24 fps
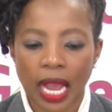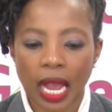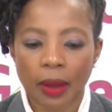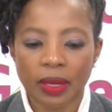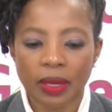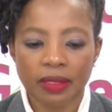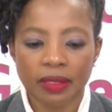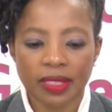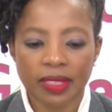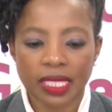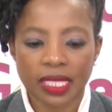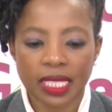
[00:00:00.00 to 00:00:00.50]

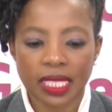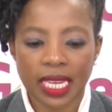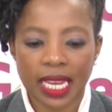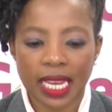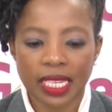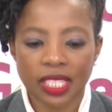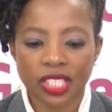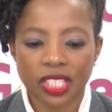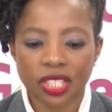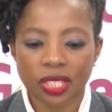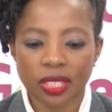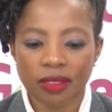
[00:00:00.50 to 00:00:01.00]
Our
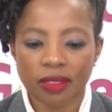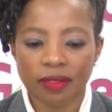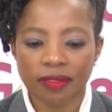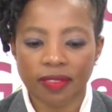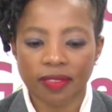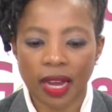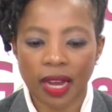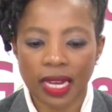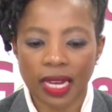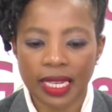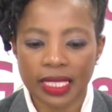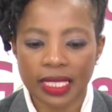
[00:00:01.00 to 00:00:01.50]
investigation and
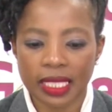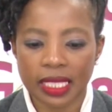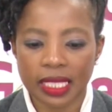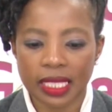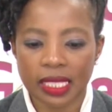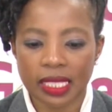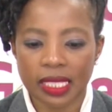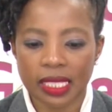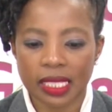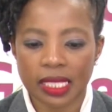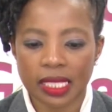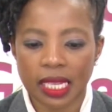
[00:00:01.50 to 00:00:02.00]

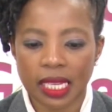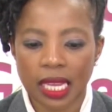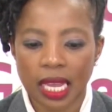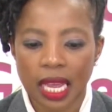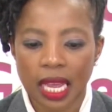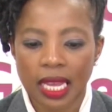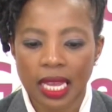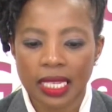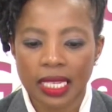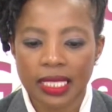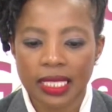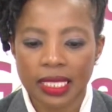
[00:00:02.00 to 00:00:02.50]
findings
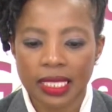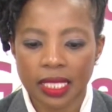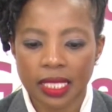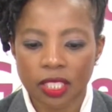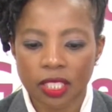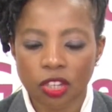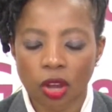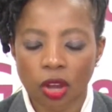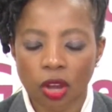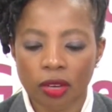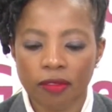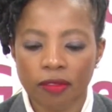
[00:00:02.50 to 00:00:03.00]
did